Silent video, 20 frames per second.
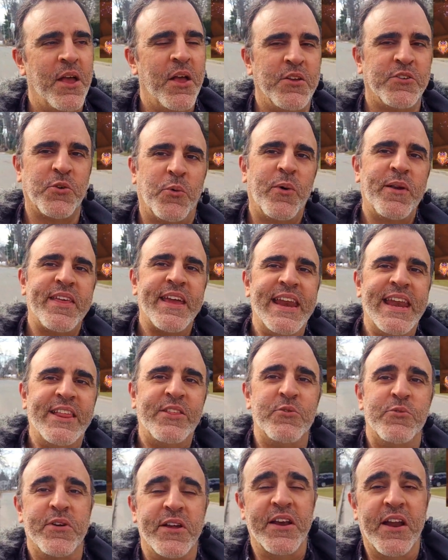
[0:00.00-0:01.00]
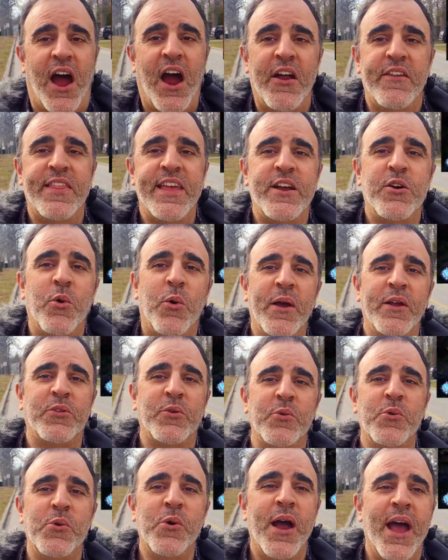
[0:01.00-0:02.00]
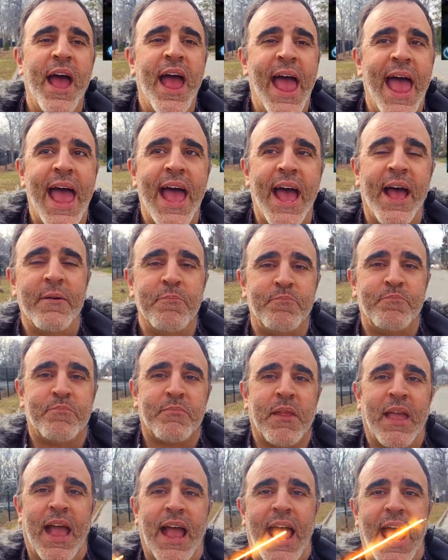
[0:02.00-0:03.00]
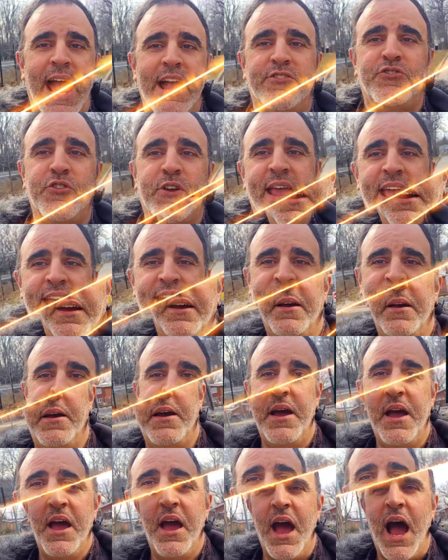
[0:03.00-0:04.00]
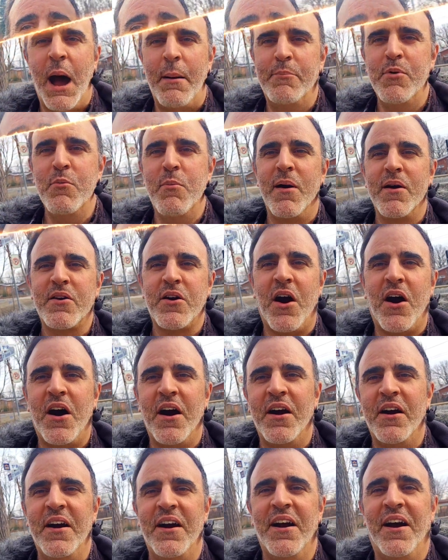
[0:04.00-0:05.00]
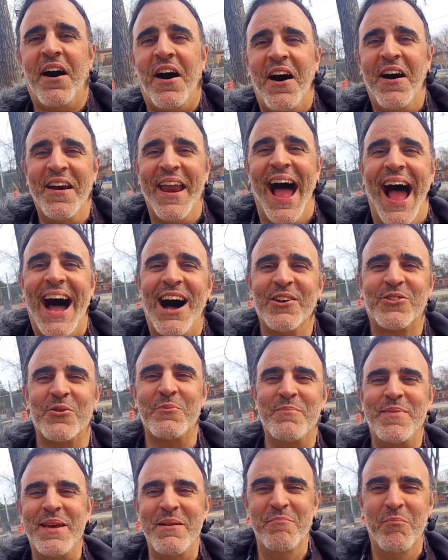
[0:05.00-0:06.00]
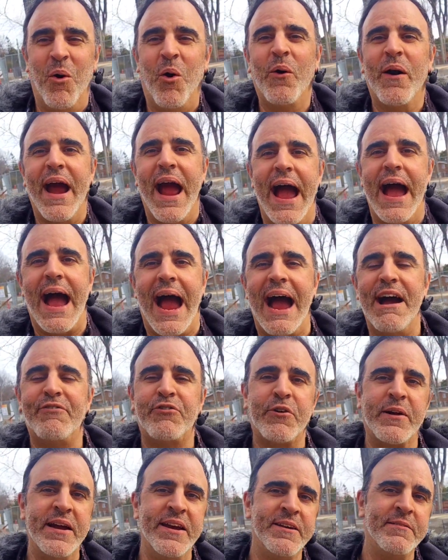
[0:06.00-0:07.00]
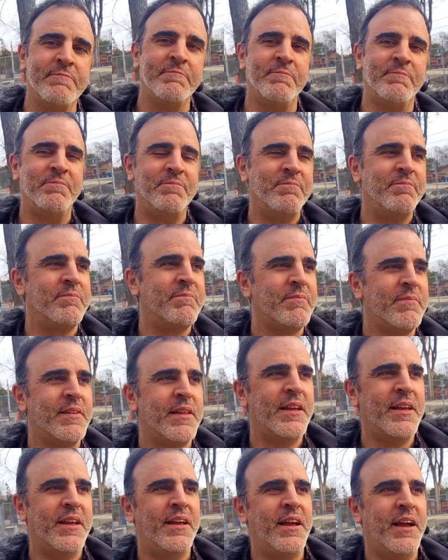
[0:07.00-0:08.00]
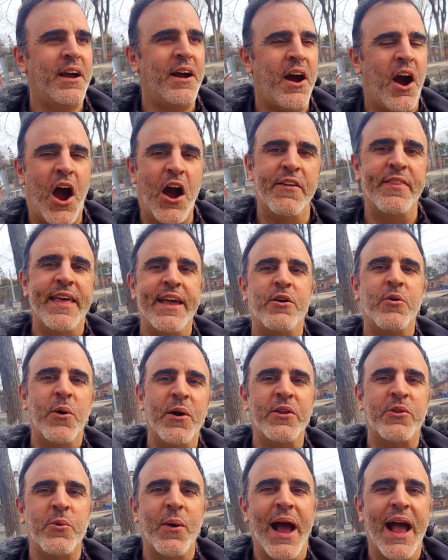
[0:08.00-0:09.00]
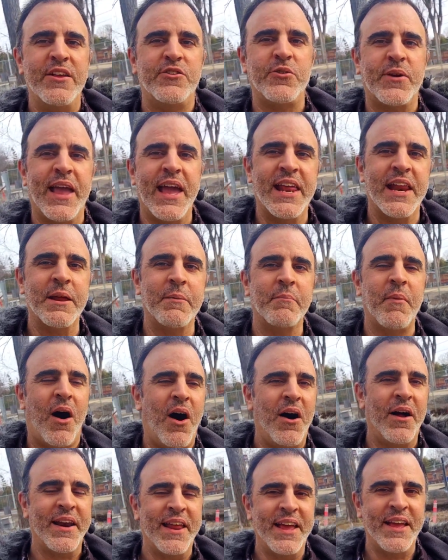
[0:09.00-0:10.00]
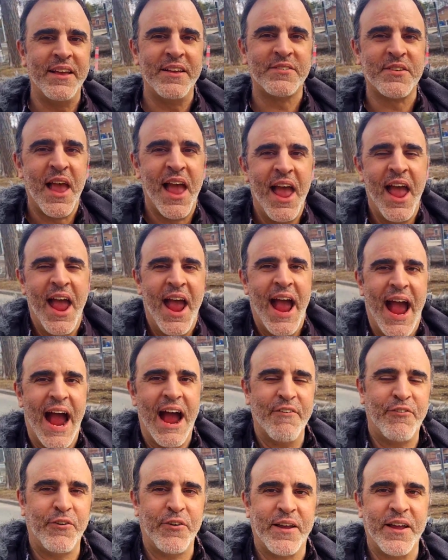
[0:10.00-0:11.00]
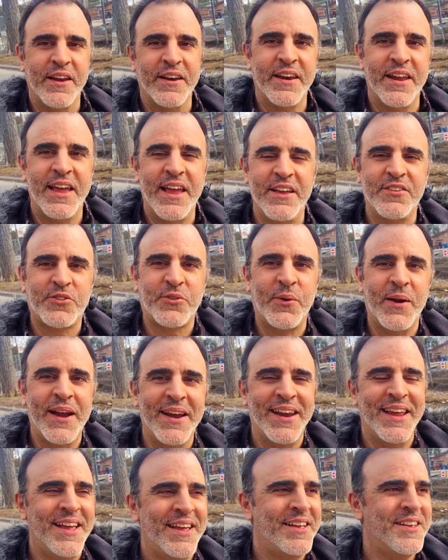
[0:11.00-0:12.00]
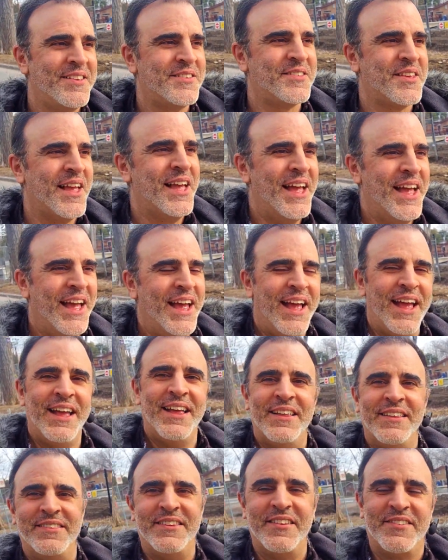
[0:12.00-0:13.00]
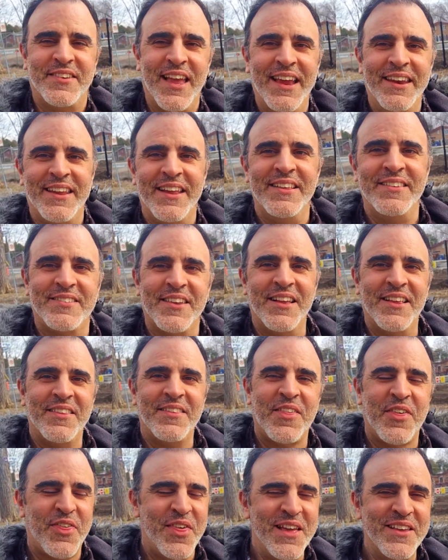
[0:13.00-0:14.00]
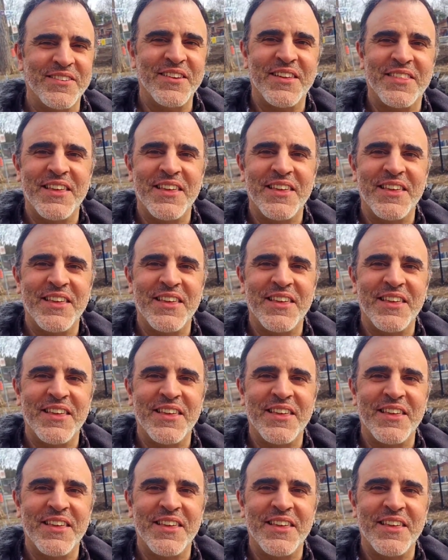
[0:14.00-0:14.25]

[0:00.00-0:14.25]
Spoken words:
So what are they going to do? Are they going to educate Abubakar on how to be more African? Are they going to educate him on his African history and his descendants and things like